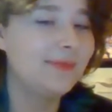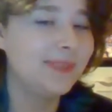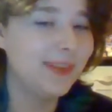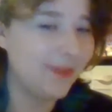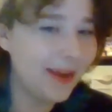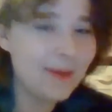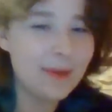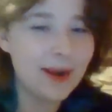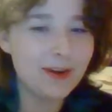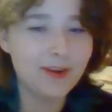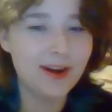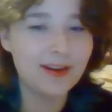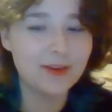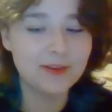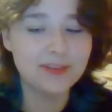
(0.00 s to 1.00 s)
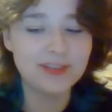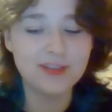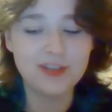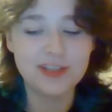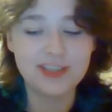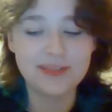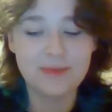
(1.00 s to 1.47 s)
The Vampire Chronicles is
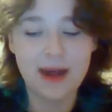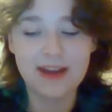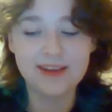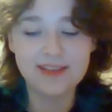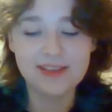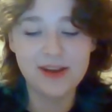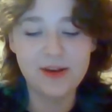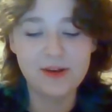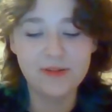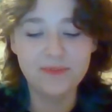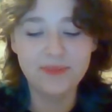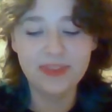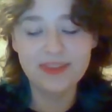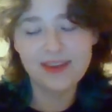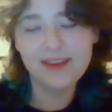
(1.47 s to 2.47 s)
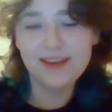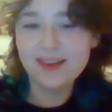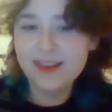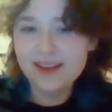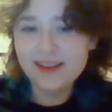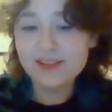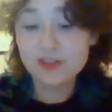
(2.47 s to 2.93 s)
just smut, so
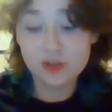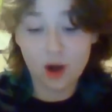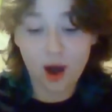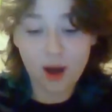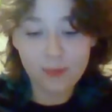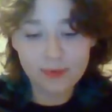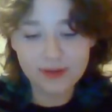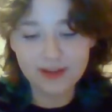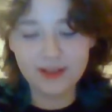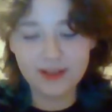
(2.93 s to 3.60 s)
stop.